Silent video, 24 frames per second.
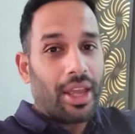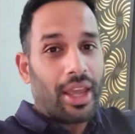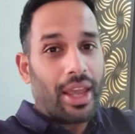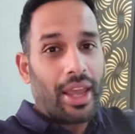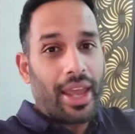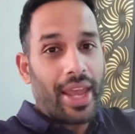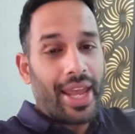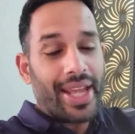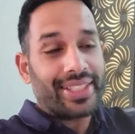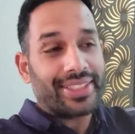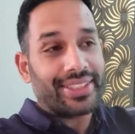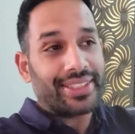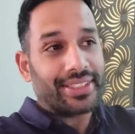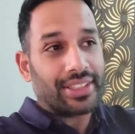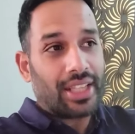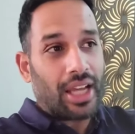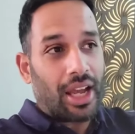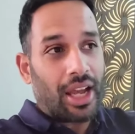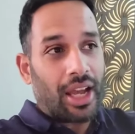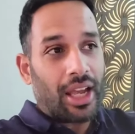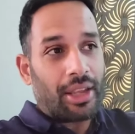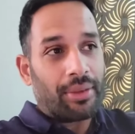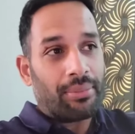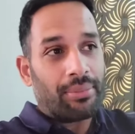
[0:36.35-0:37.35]

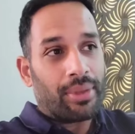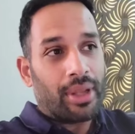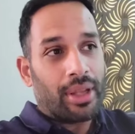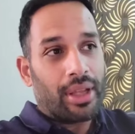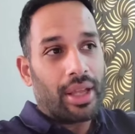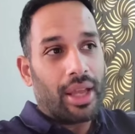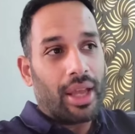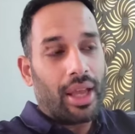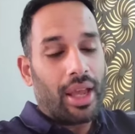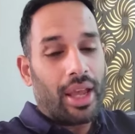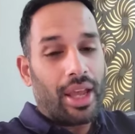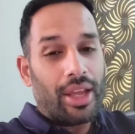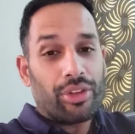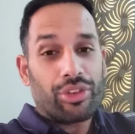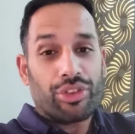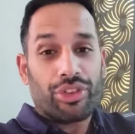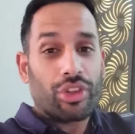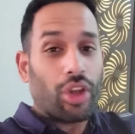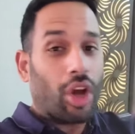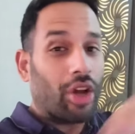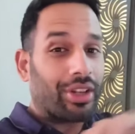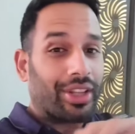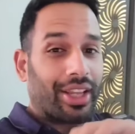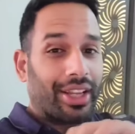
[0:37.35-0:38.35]
is
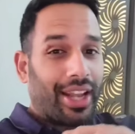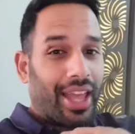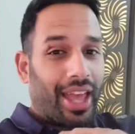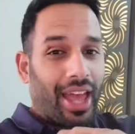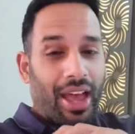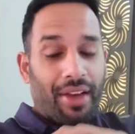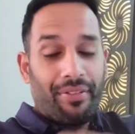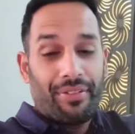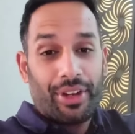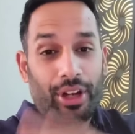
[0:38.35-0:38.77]
not going to have